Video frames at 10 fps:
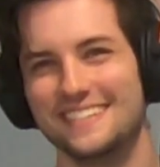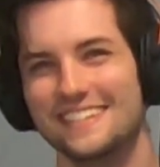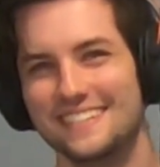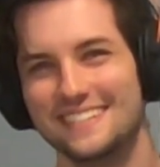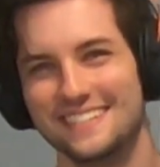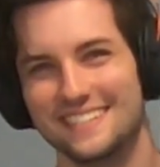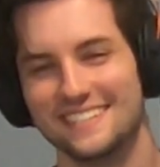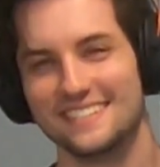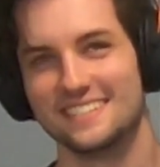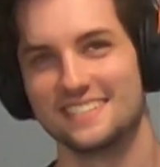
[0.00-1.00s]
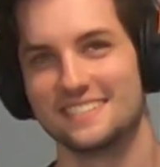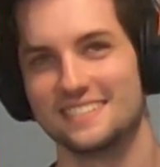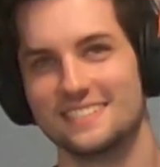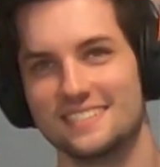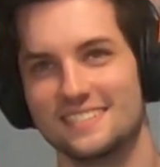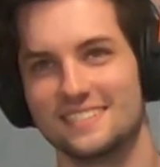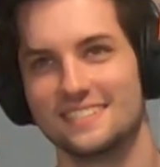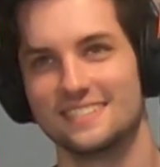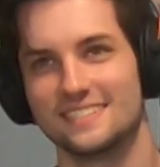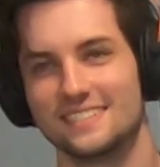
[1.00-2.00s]

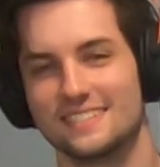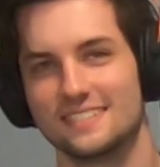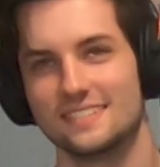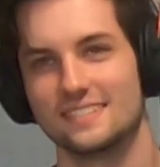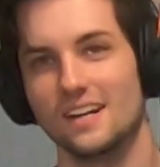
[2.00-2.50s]
No words are spoken by the person on screen.